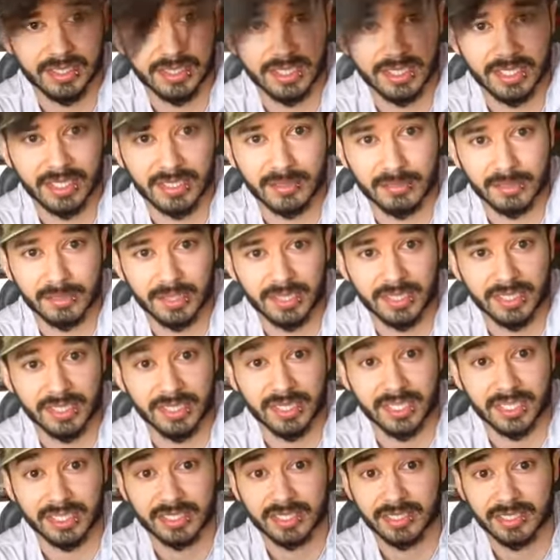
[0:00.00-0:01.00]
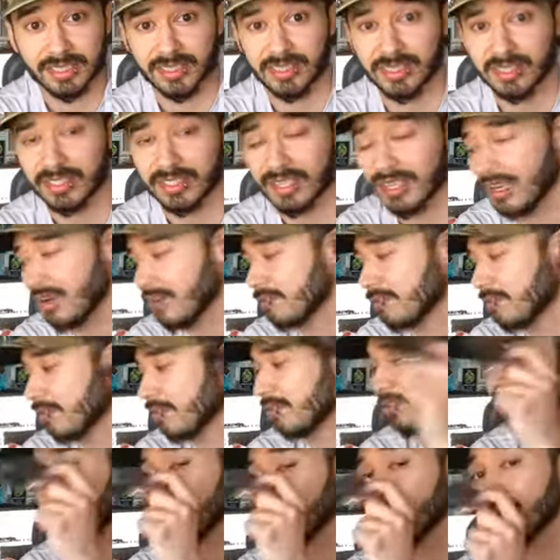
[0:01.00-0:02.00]
and that'll be the next thing
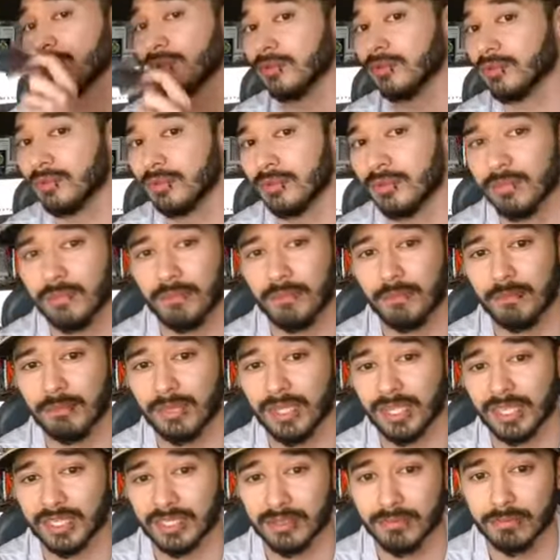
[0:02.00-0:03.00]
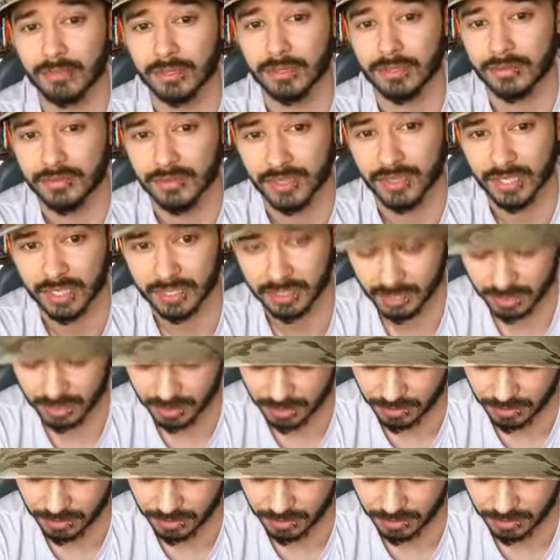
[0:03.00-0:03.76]
after this black and blue fox